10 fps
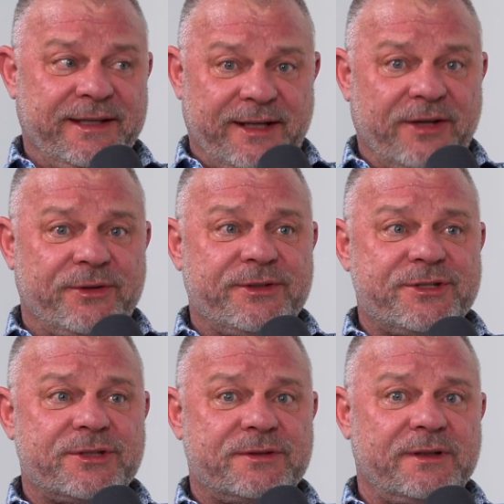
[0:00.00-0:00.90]
then the other
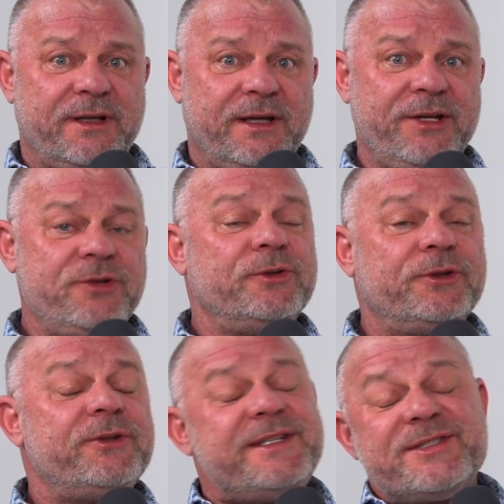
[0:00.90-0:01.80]
is, and you
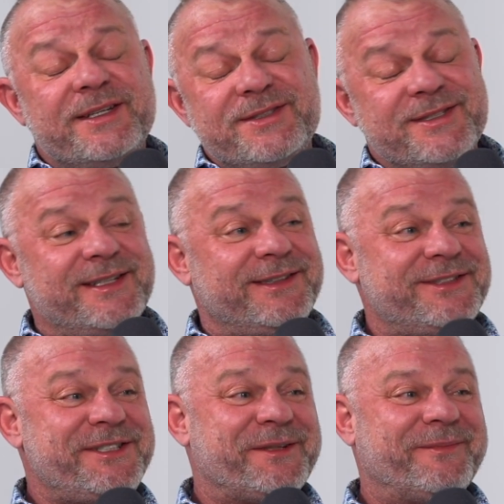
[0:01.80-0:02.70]
learn these lessons at the
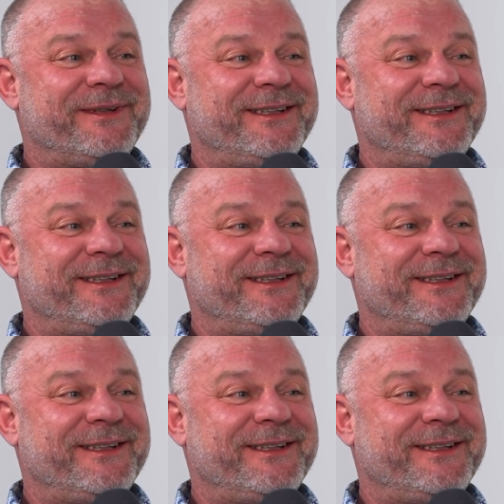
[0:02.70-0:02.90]
gym.